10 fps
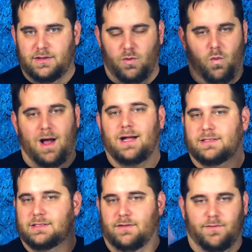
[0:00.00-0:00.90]

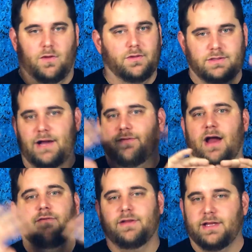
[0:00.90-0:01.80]
watts, the volts,
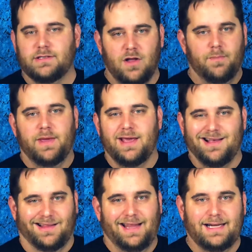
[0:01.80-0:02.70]
everything's all being
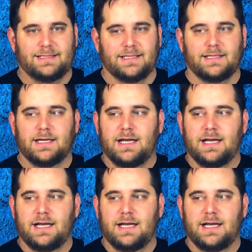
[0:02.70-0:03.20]
collected.